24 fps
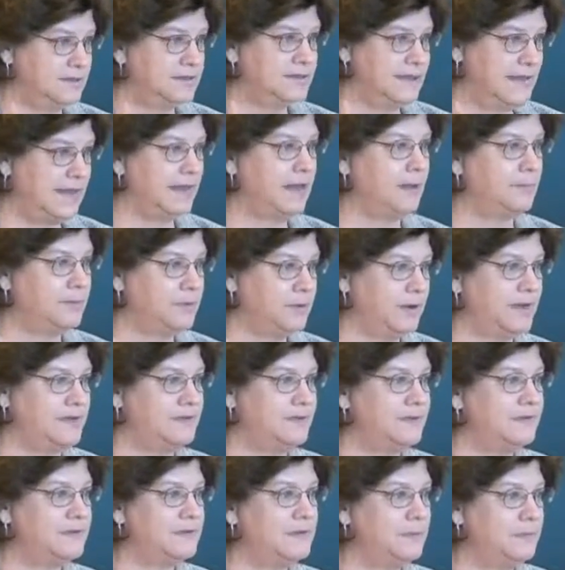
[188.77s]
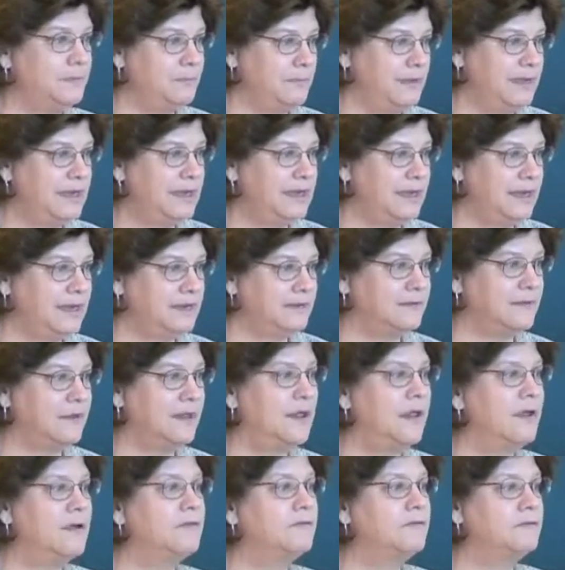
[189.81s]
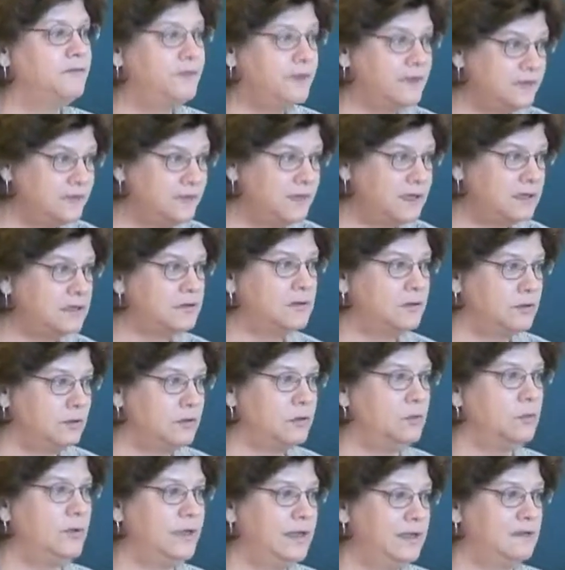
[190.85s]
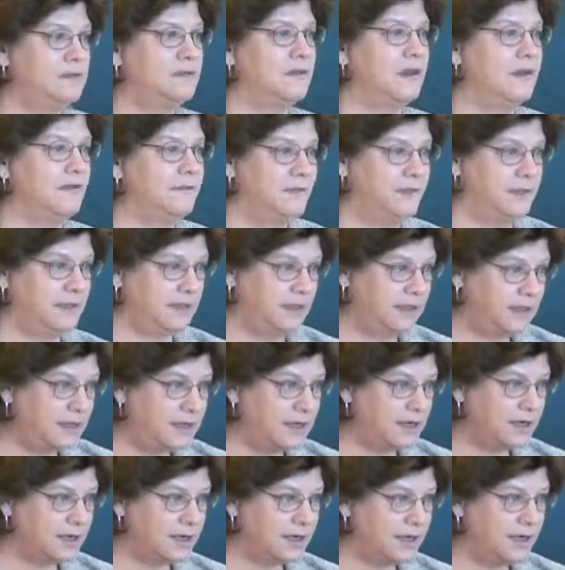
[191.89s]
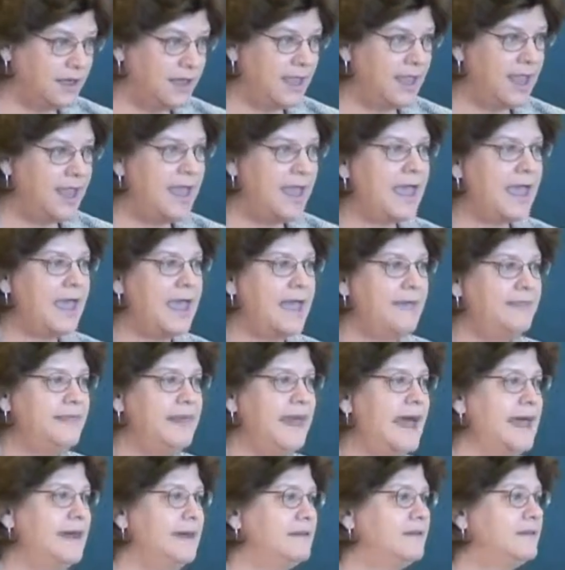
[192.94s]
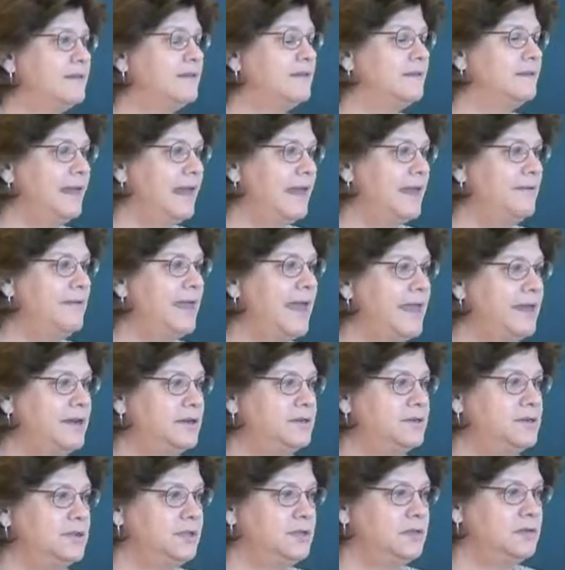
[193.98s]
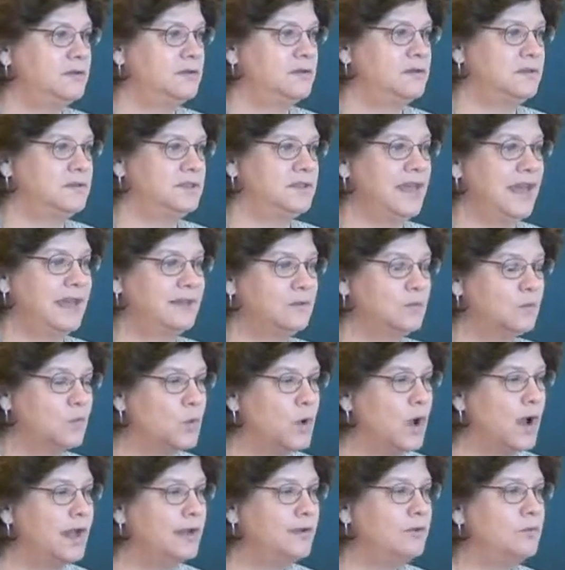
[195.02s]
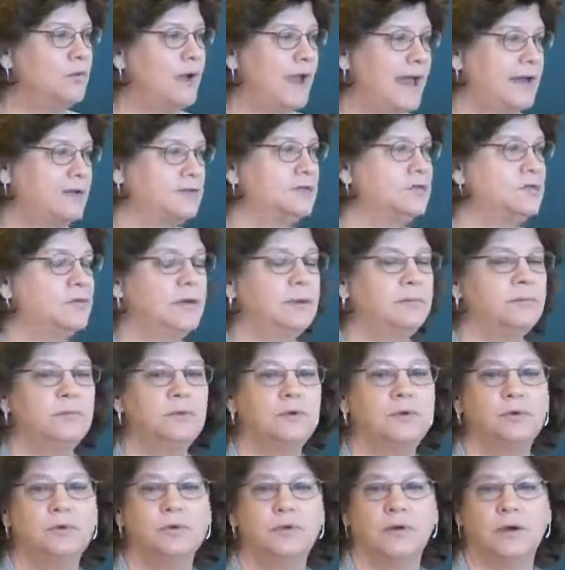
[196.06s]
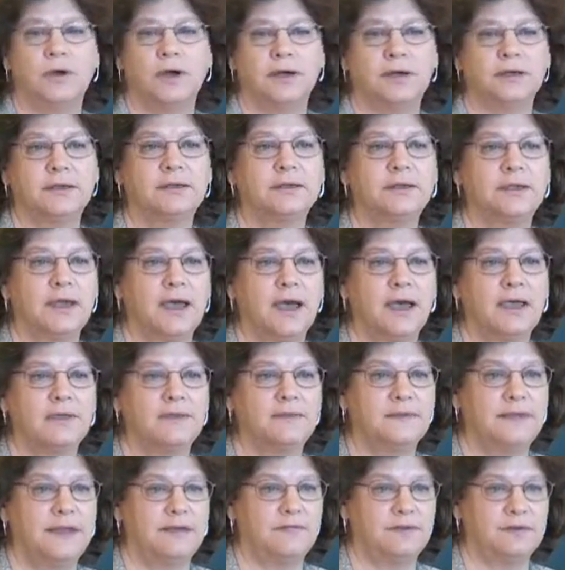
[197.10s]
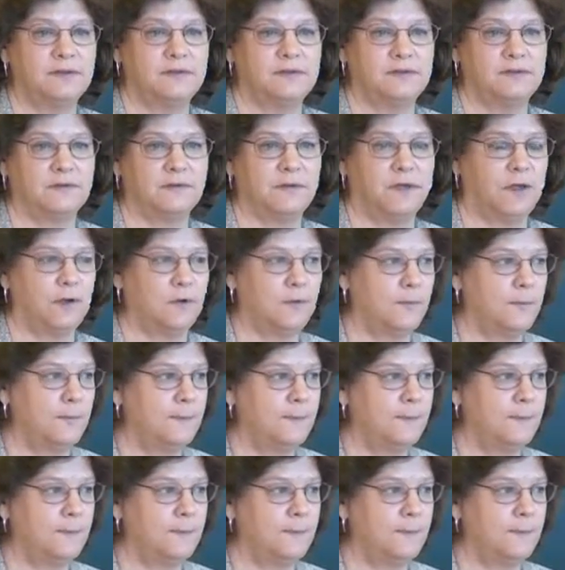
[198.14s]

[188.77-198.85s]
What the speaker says: telepresence meetings, 52 weeks of the year, and that is the same energy usage as one round trip New York, San Francisco.